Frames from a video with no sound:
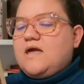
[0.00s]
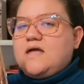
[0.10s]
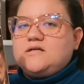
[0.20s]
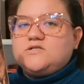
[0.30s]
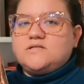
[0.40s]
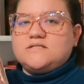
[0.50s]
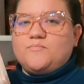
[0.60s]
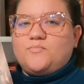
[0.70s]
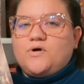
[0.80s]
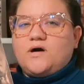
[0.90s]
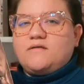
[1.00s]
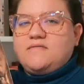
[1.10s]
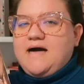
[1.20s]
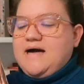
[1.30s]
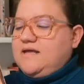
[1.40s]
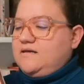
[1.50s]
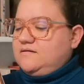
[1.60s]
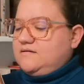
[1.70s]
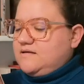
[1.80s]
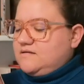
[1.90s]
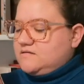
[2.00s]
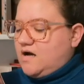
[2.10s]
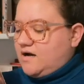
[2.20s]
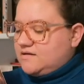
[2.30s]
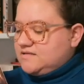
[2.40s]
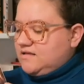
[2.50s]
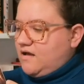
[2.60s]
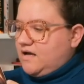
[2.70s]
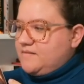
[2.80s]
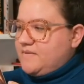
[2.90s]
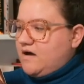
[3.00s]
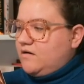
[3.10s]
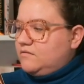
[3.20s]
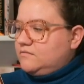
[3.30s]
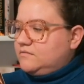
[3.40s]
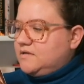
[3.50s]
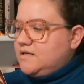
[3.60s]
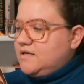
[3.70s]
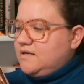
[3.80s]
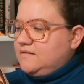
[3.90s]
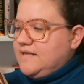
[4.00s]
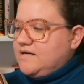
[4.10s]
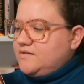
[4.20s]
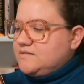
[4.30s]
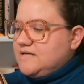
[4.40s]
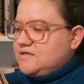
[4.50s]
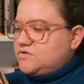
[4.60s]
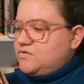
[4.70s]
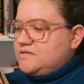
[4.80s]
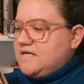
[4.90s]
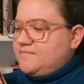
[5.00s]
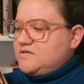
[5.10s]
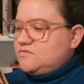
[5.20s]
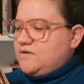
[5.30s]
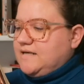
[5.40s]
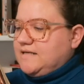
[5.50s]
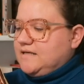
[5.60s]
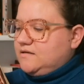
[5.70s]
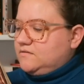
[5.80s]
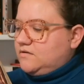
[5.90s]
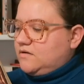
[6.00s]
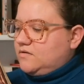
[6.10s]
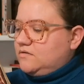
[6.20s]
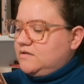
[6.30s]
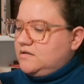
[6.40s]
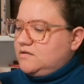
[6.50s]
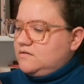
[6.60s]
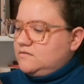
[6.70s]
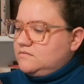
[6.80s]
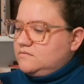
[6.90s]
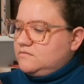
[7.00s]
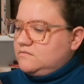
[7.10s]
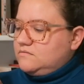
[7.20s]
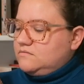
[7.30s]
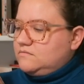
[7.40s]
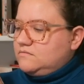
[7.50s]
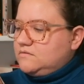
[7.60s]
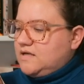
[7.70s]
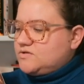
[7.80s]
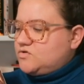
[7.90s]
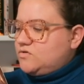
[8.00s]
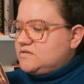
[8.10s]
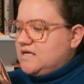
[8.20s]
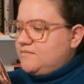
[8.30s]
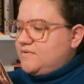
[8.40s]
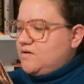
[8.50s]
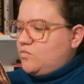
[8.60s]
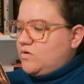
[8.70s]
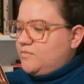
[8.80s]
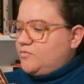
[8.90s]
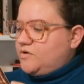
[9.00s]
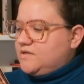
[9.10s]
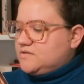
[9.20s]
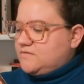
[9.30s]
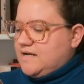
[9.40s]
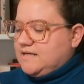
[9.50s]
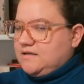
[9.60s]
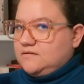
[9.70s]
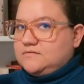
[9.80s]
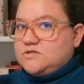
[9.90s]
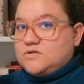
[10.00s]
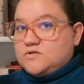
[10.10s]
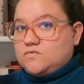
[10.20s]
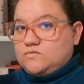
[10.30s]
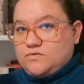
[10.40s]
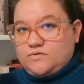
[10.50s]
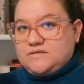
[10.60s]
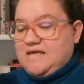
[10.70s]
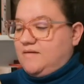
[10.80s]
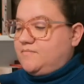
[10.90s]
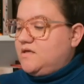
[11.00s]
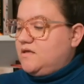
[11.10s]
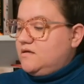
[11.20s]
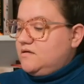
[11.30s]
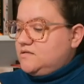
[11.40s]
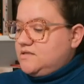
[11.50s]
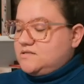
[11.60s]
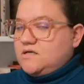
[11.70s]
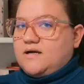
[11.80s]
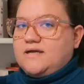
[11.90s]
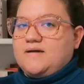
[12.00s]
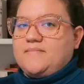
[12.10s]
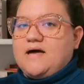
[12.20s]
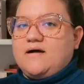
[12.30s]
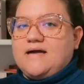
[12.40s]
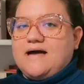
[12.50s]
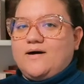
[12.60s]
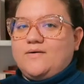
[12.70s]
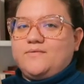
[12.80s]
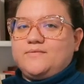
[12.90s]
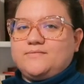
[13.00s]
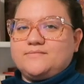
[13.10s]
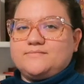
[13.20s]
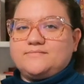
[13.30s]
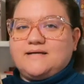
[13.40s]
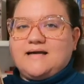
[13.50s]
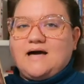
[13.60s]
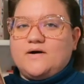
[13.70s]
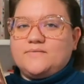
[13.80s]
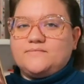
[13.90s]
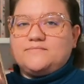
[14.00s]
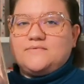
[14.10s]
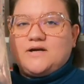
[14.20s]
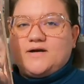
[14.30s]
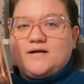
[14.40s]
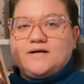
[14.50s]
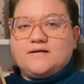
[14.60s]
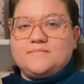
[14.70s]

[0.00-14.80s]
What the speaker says: And it's just a book that talks a lot about letters that Screwtape is writing, or not Screwtape, but Wormwood is writing to Screwtape, just talking about how they're